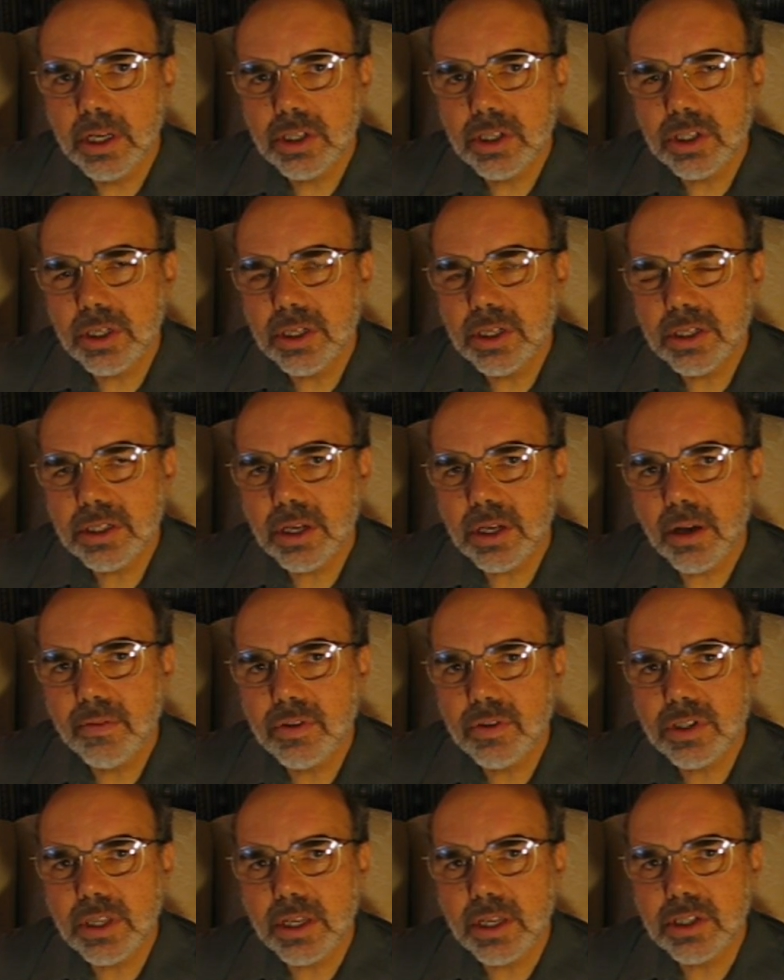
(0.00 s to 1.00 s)
She
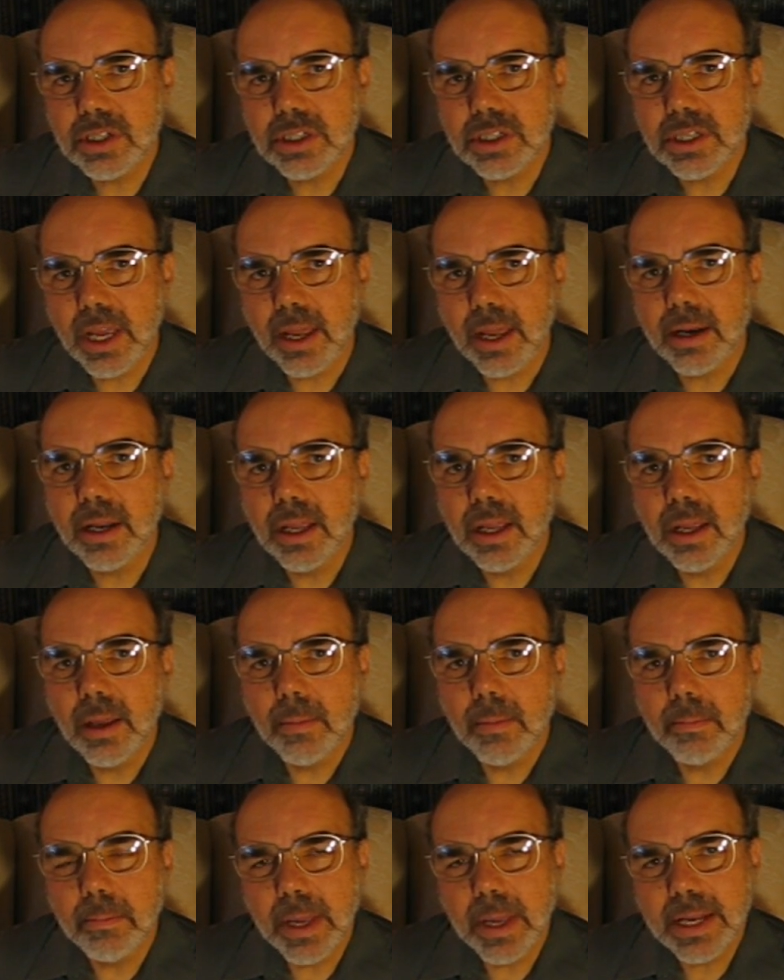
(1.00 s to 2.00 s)
discovers that she's had
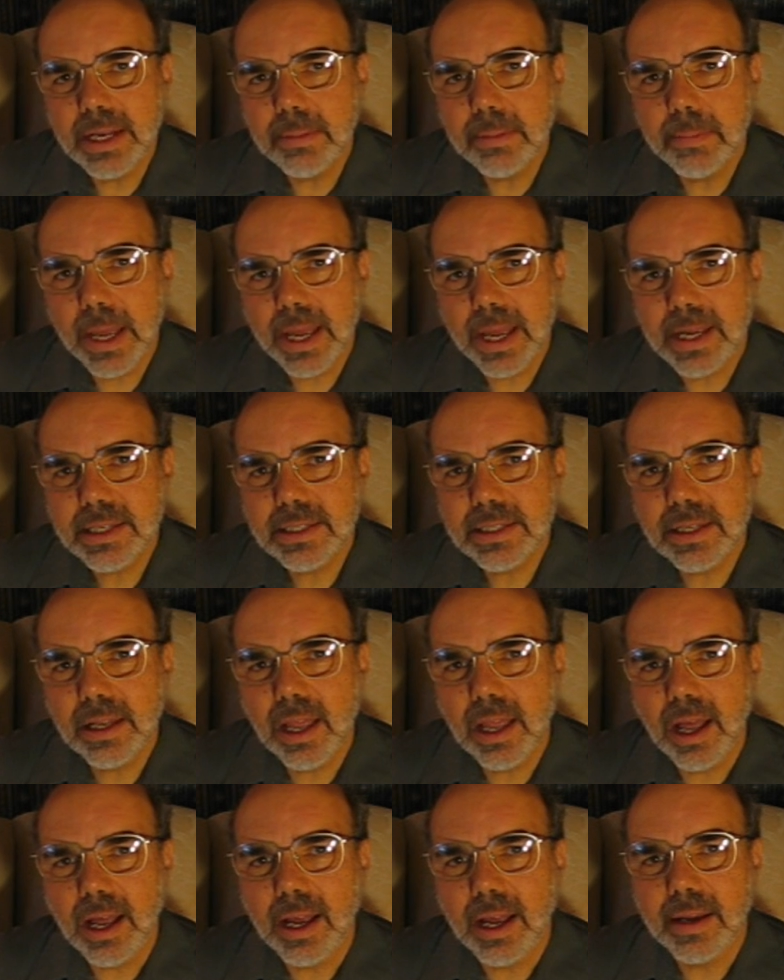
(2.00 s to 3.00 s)
many past
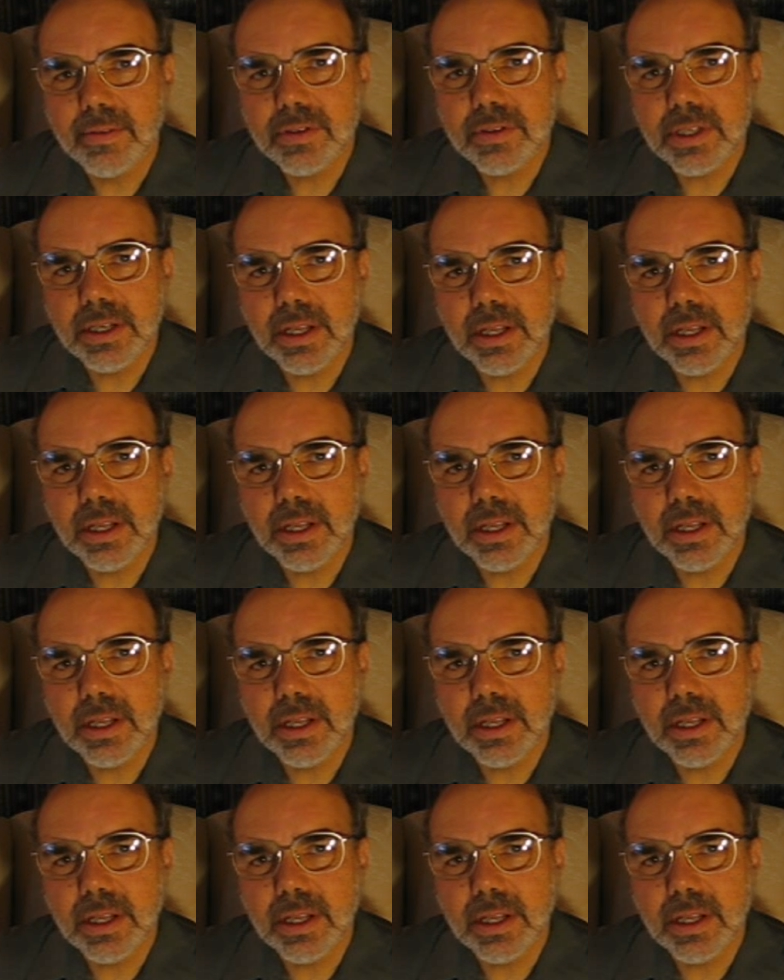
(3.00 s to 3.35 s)
lives,